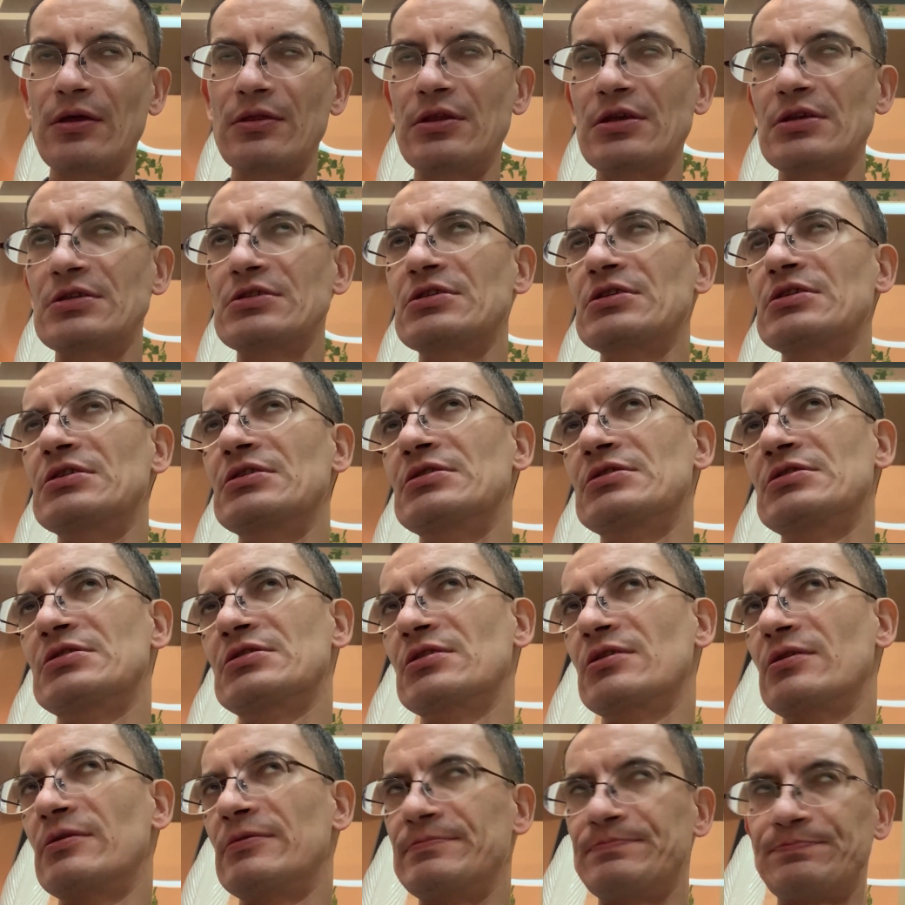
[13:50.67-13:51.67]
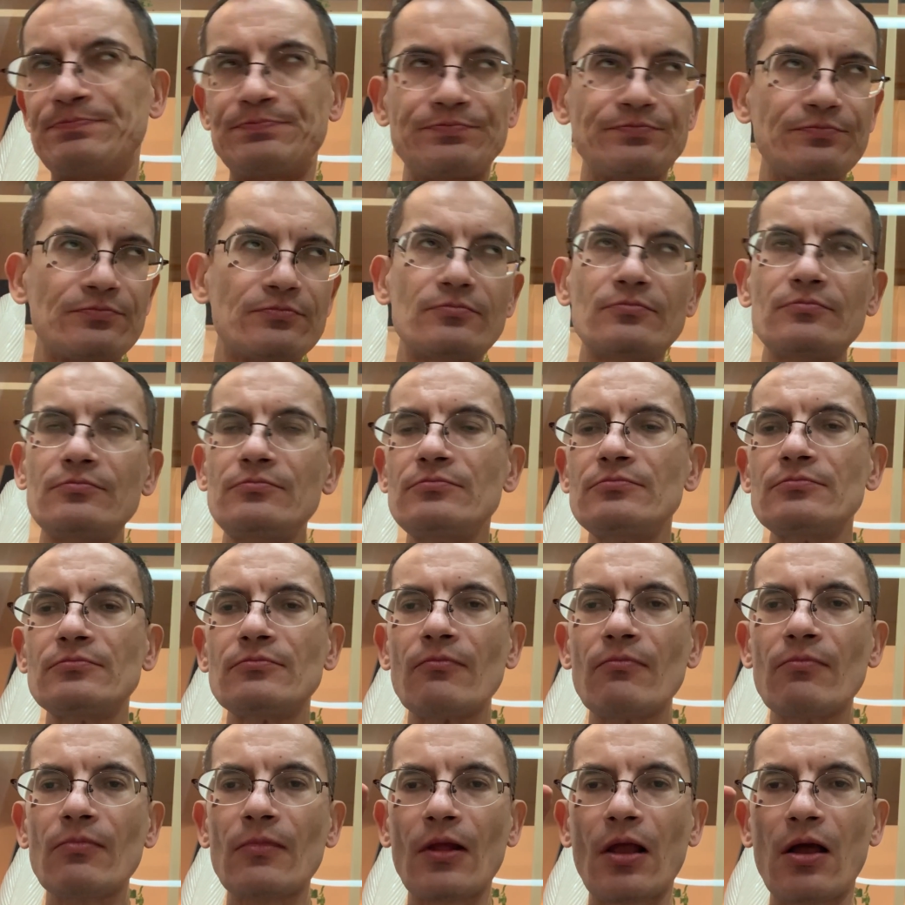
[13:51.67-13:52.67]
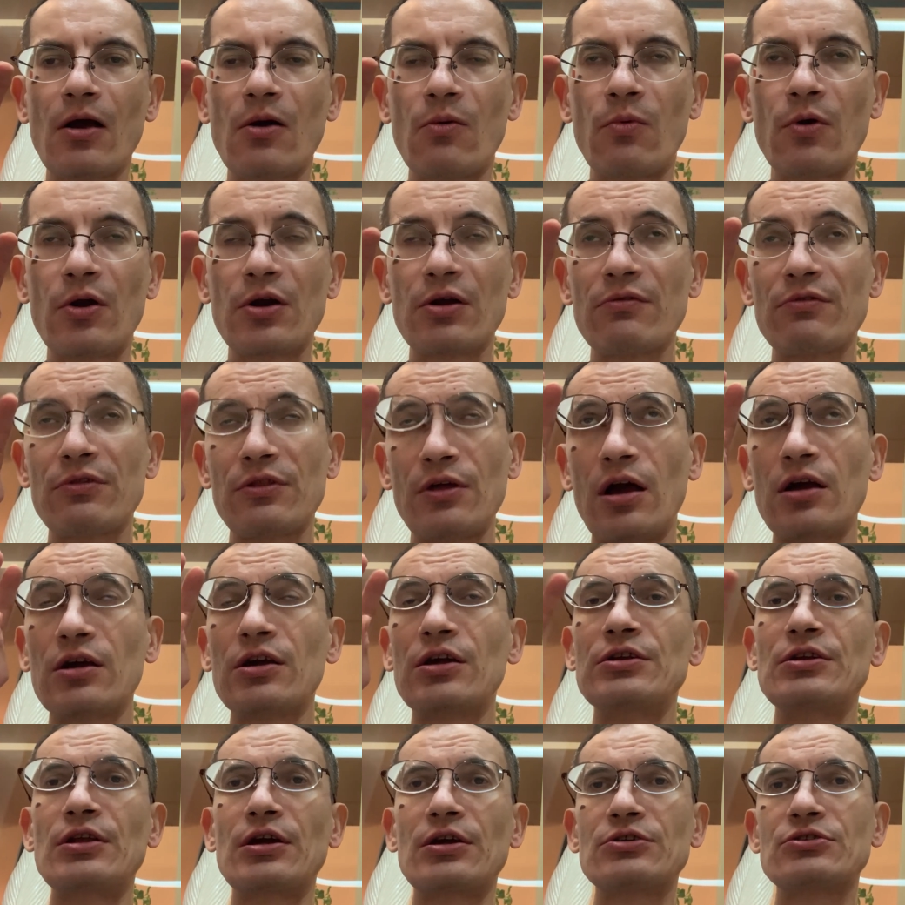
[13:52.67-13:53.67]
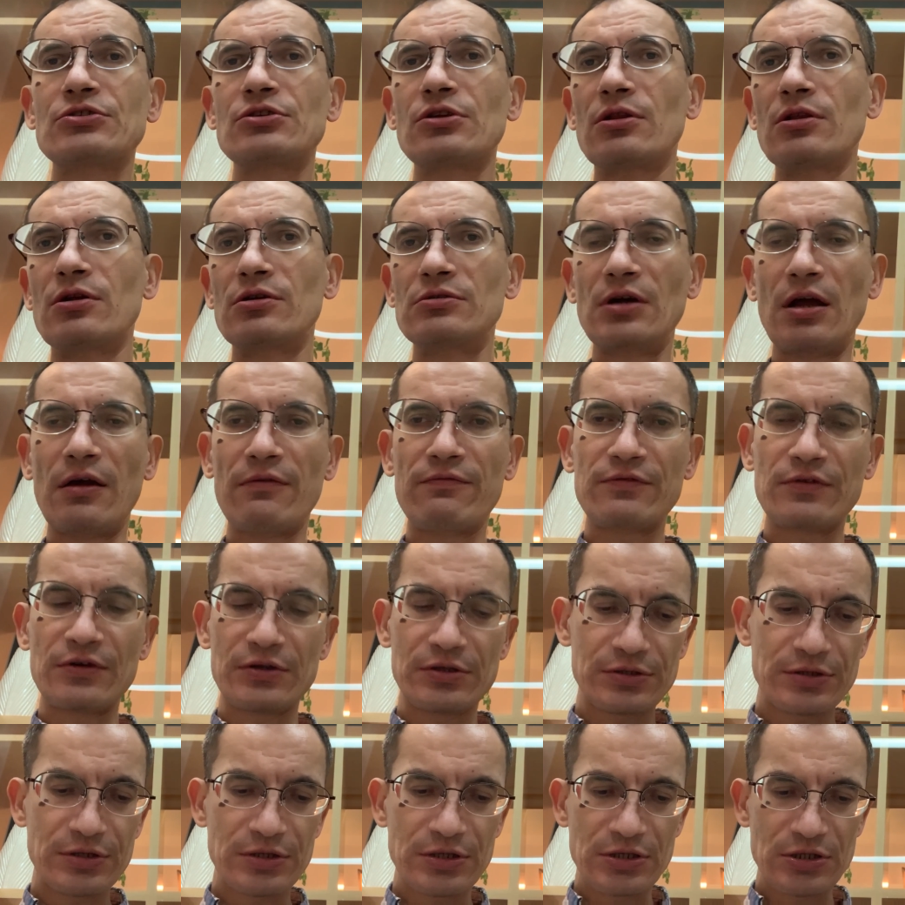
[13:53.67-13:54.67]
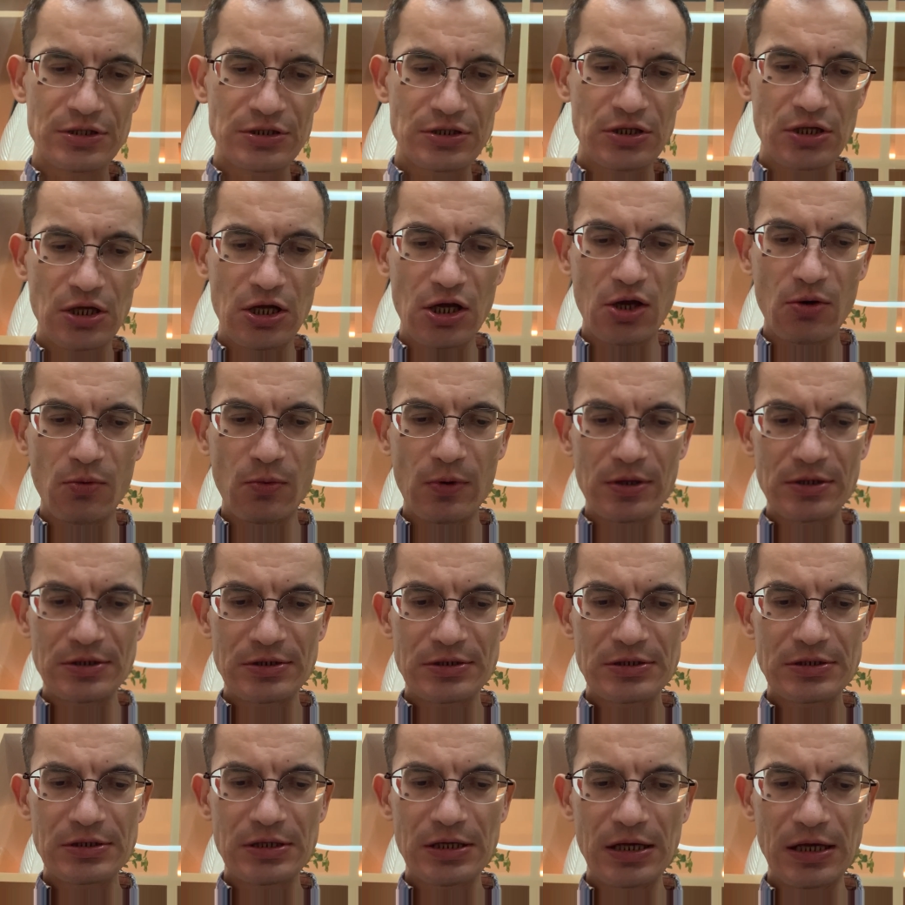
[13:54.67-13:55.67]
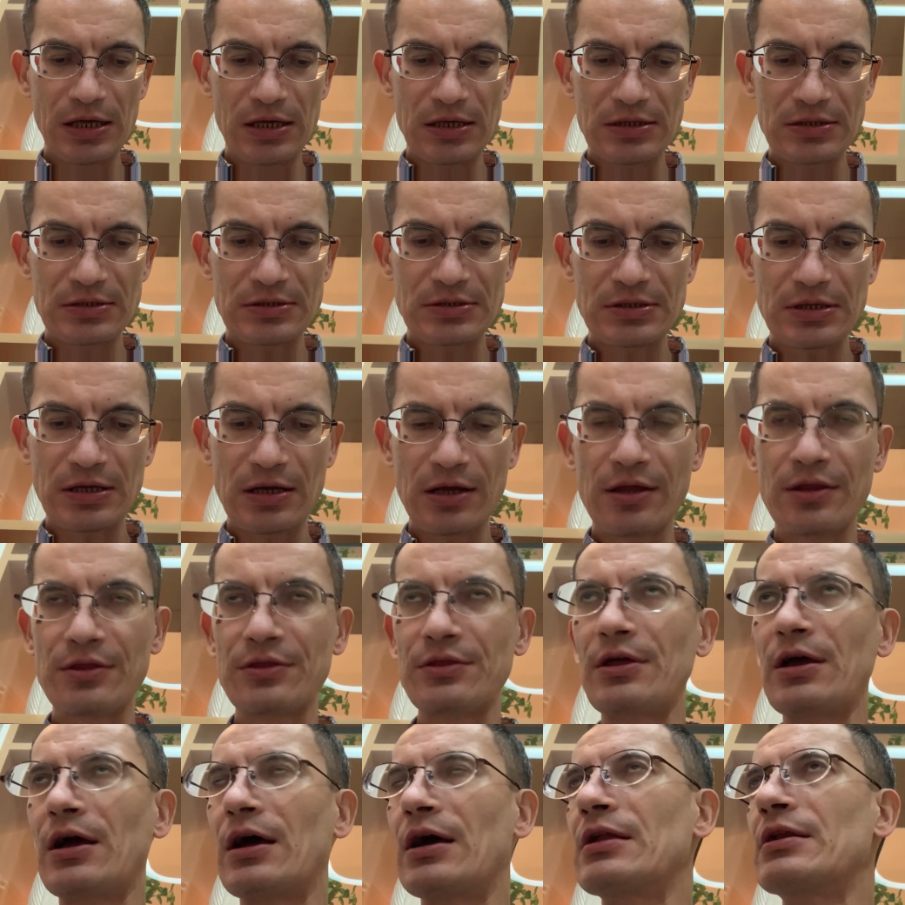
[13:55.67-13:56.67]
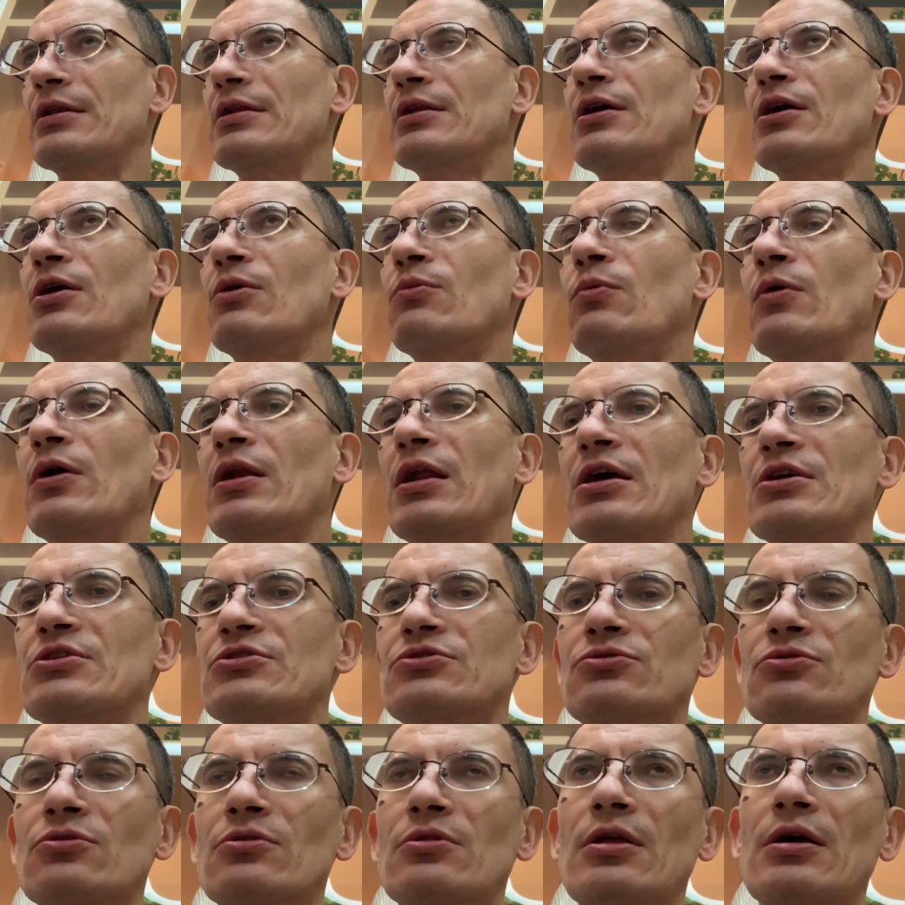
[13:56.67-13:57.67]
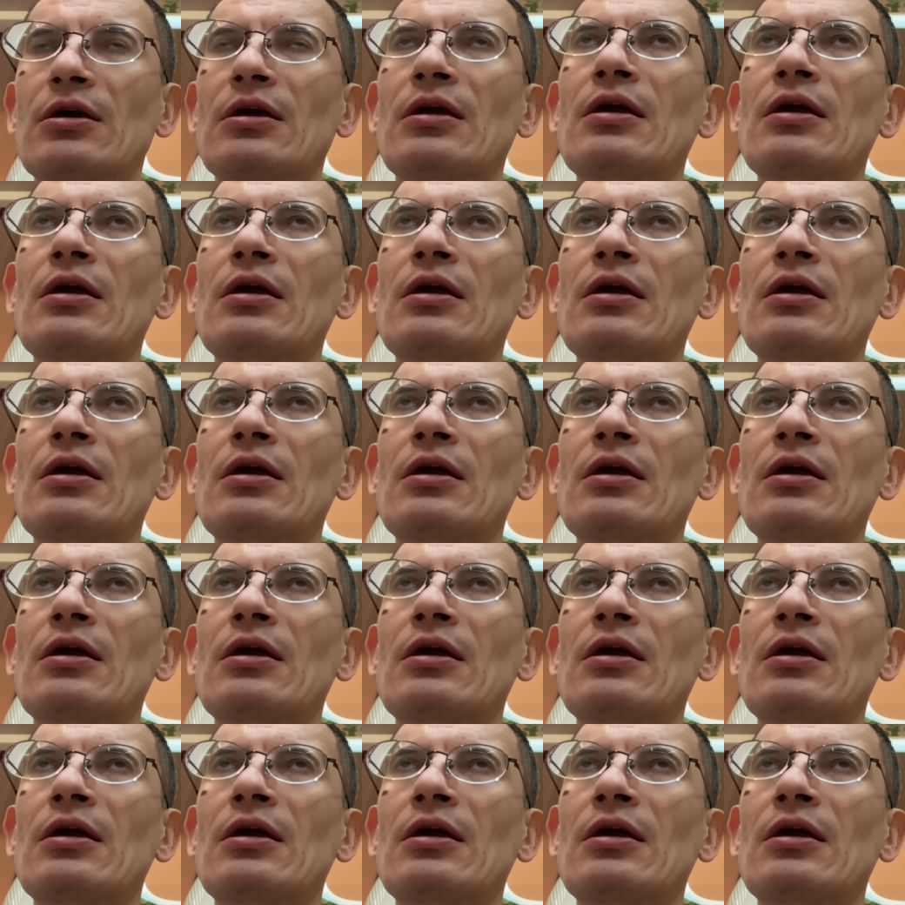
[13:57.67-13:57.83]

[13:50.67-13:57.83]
This is one of the architectural references one sees, and then one has to